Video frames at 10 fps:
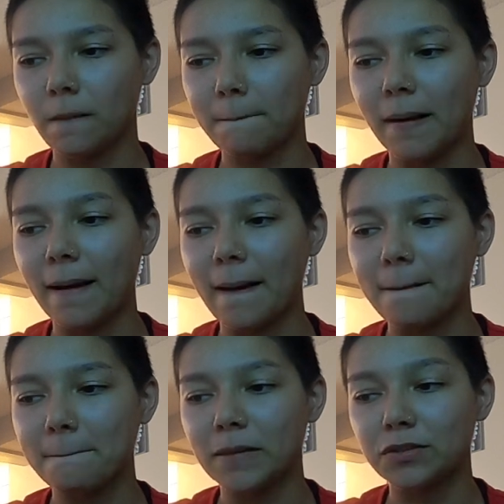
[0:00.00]

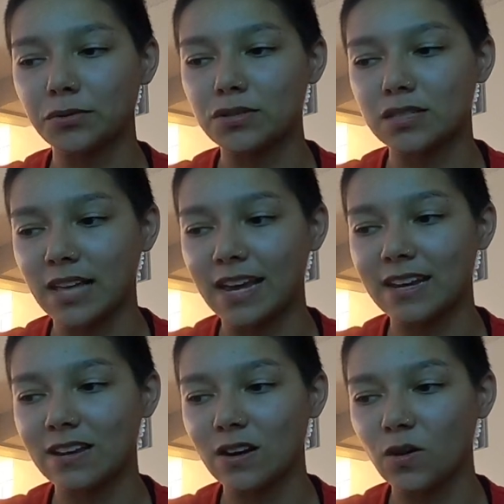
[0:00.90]
my mental
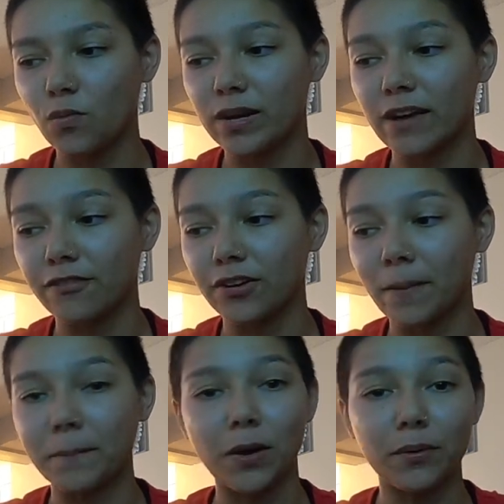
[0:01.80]
state whenever
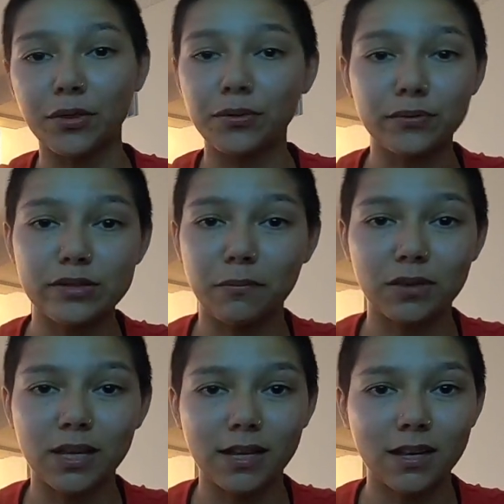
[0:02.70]
I'm going through
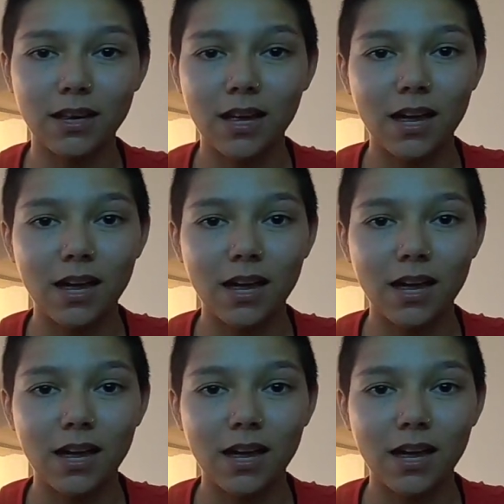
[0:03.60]
something.